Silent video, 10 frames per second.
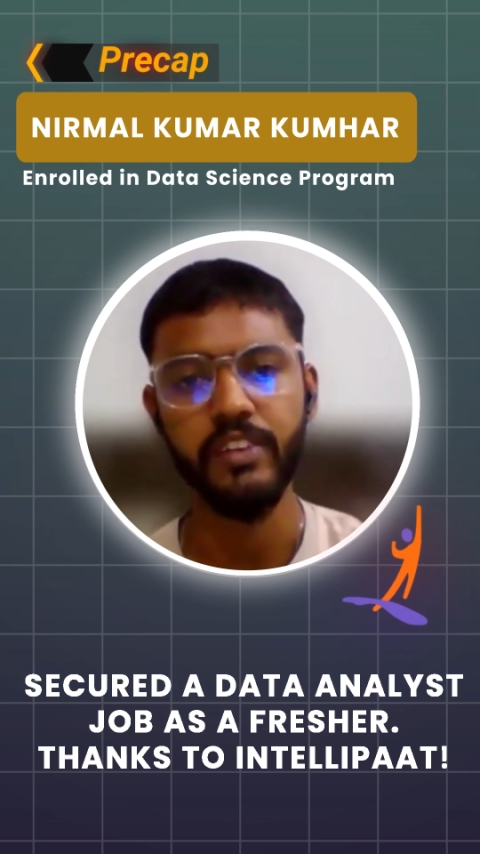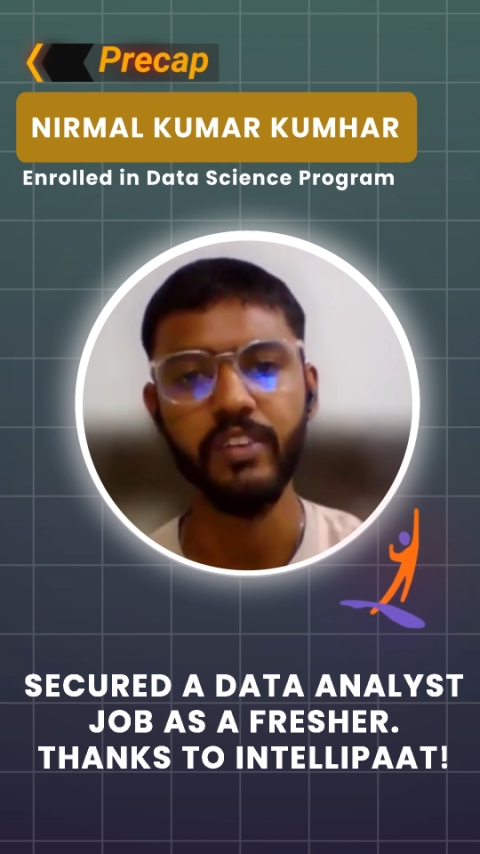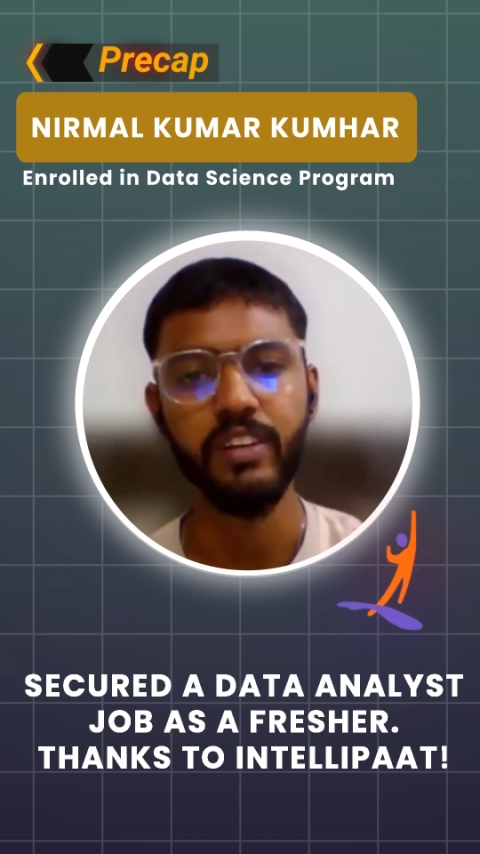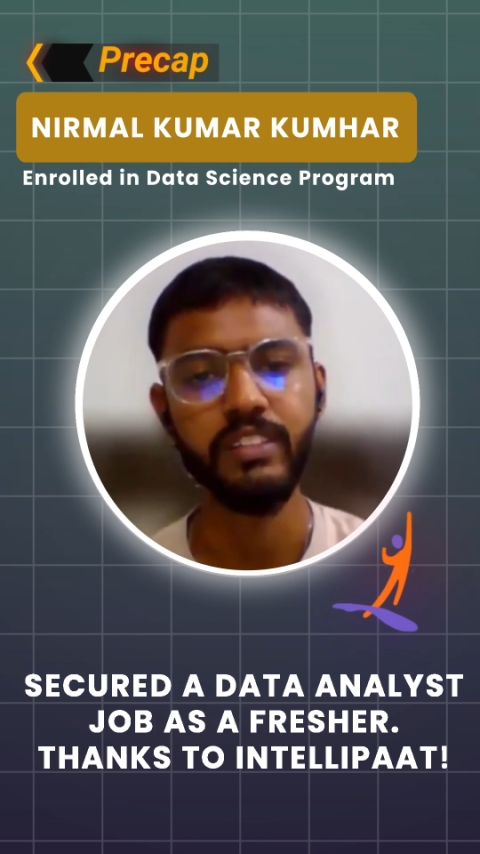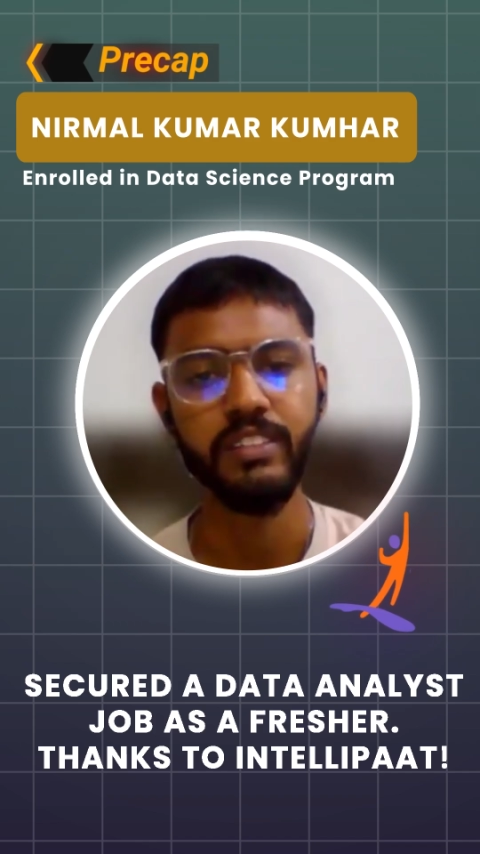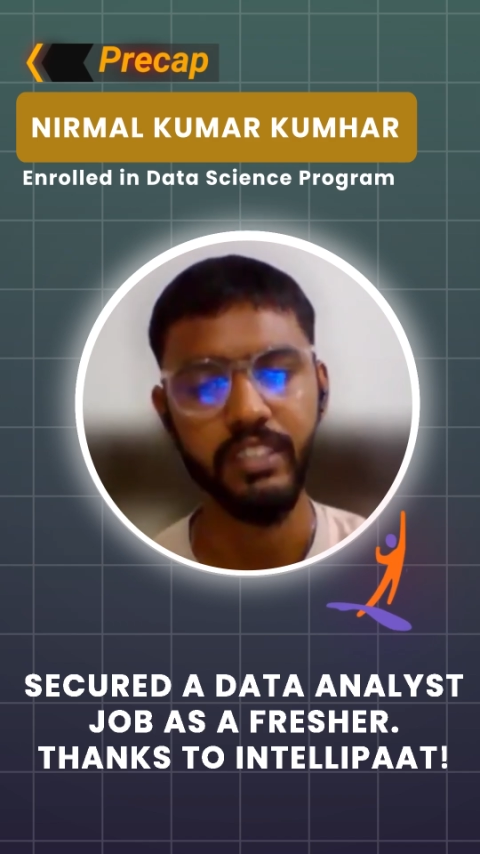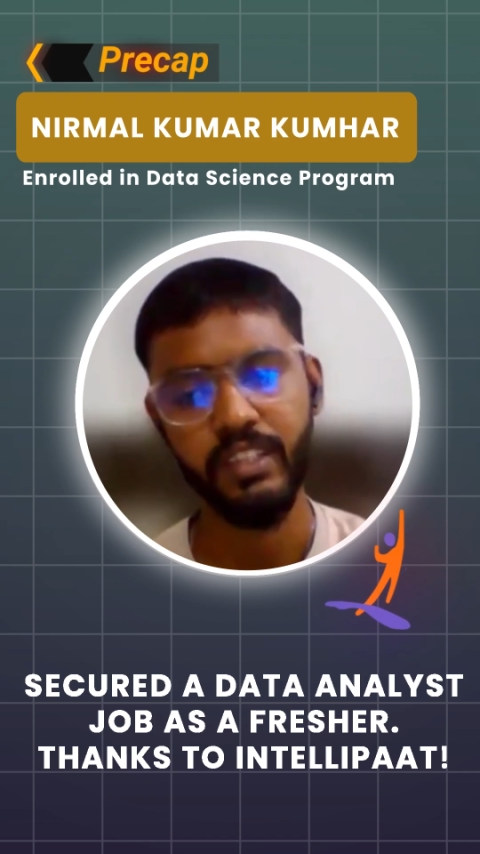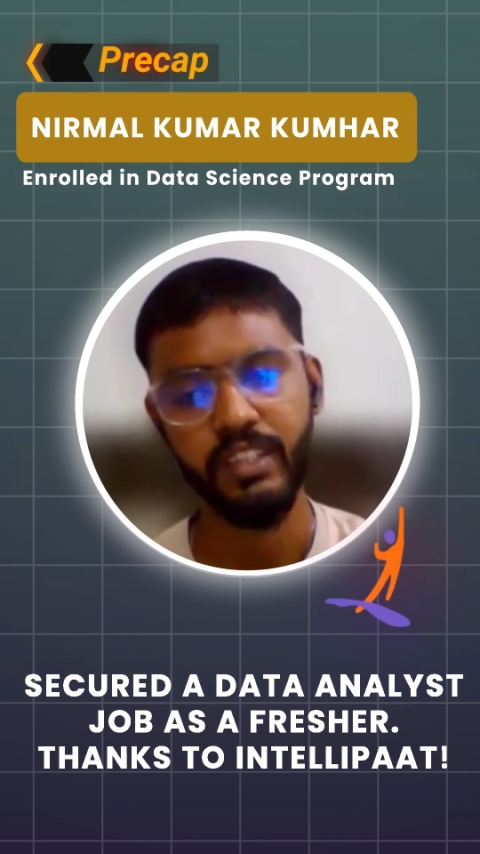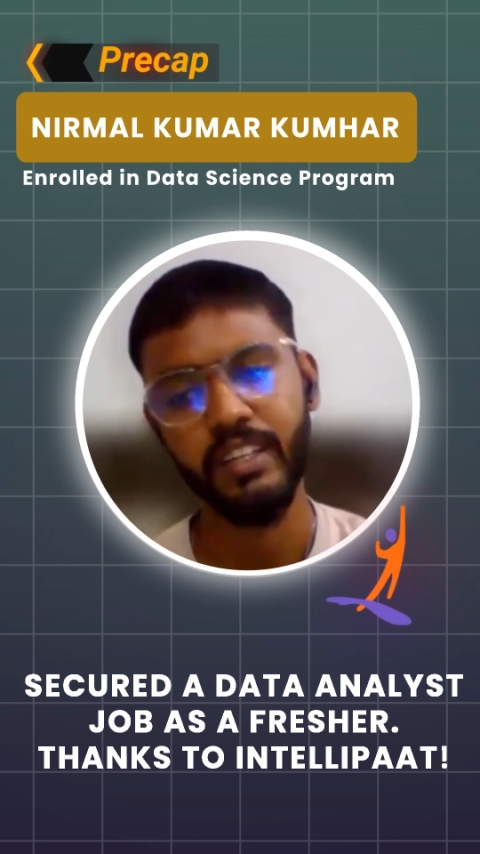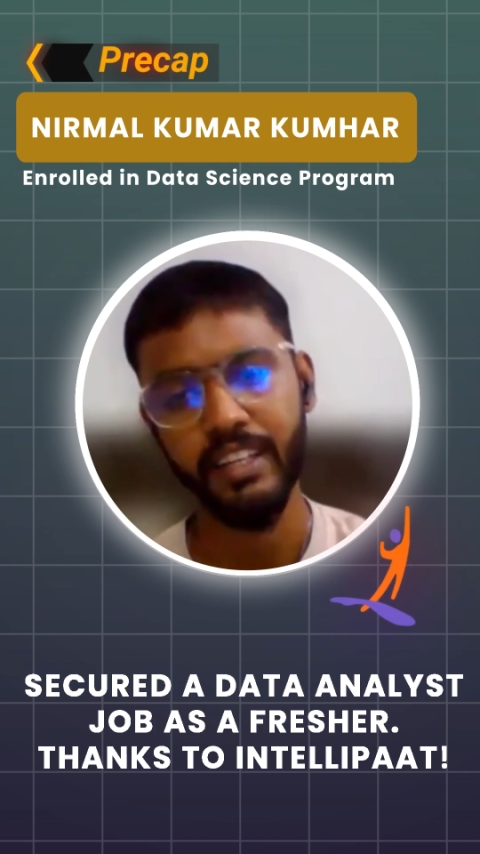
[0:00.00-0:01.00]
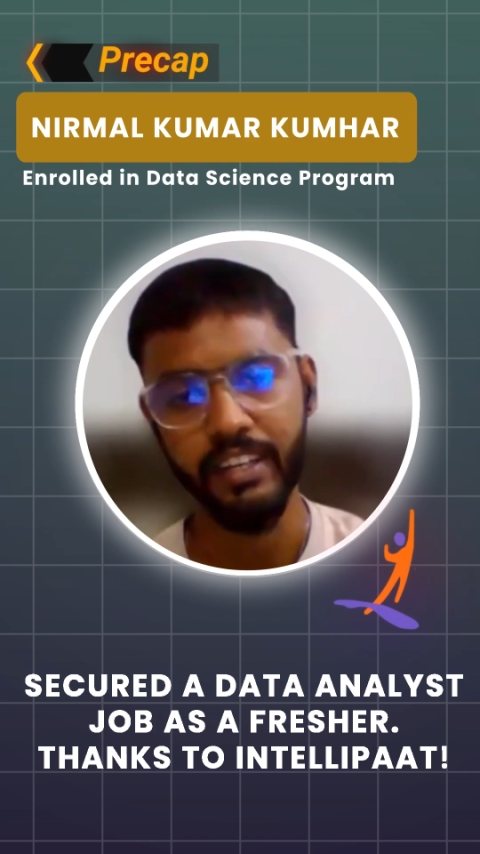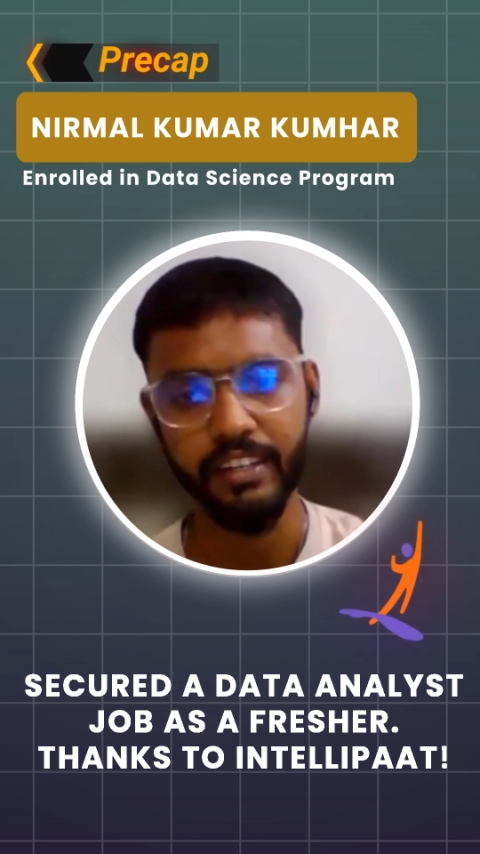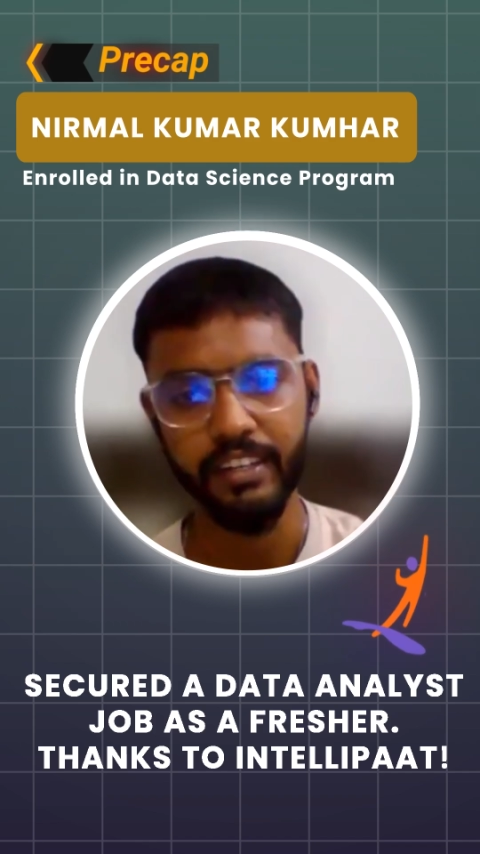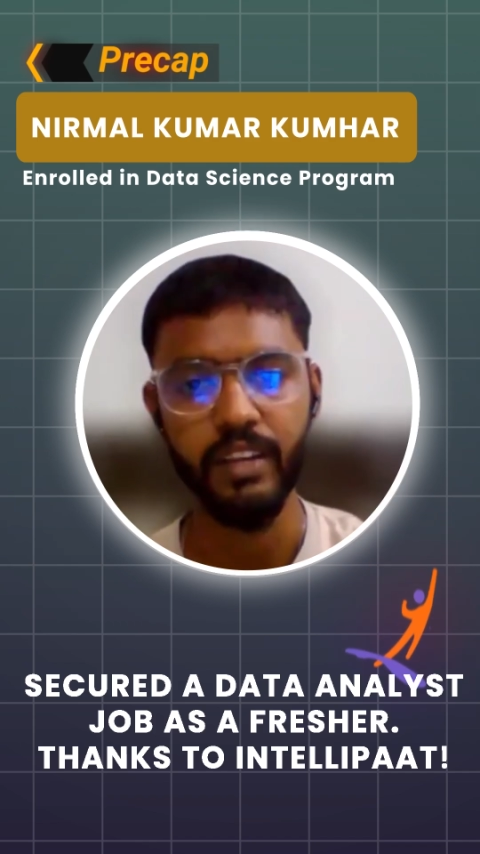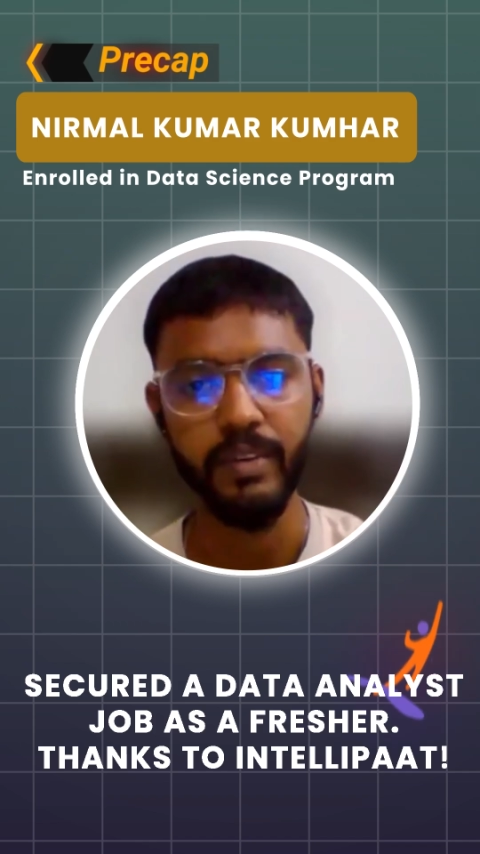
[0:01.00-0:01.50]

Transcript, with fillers: enrolling the, uh, like